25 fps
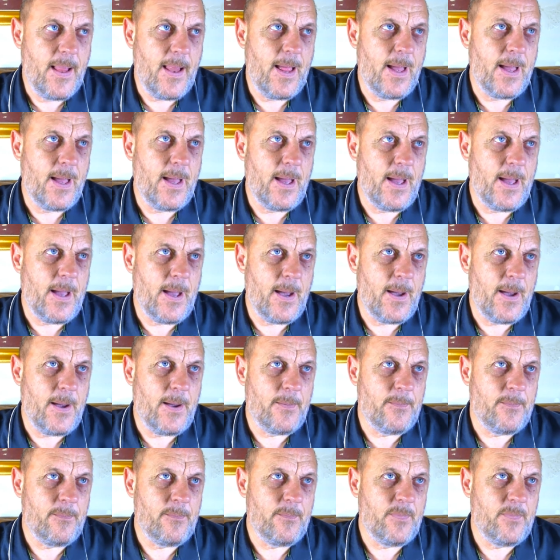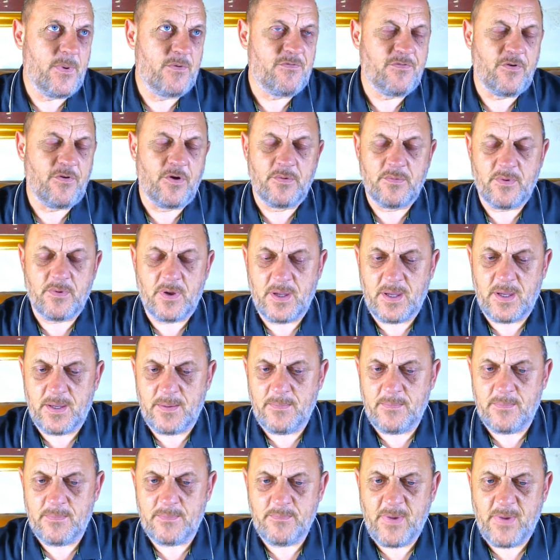
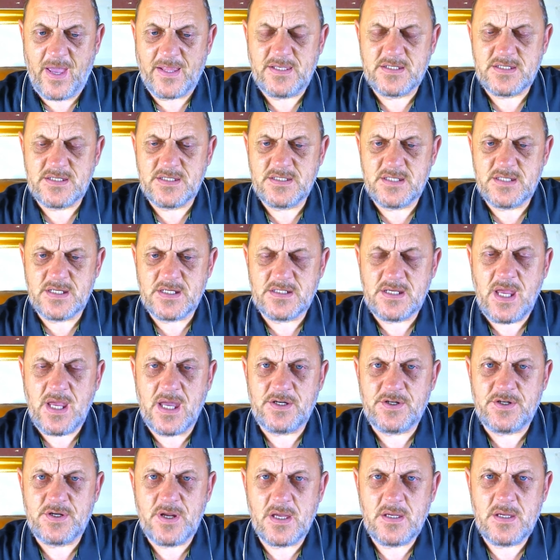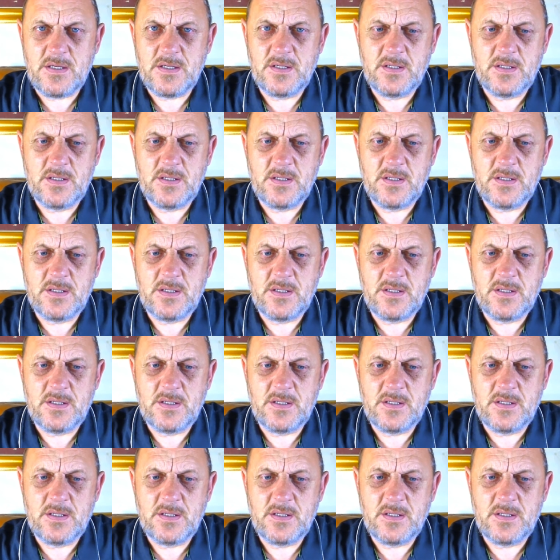for medicines, etc.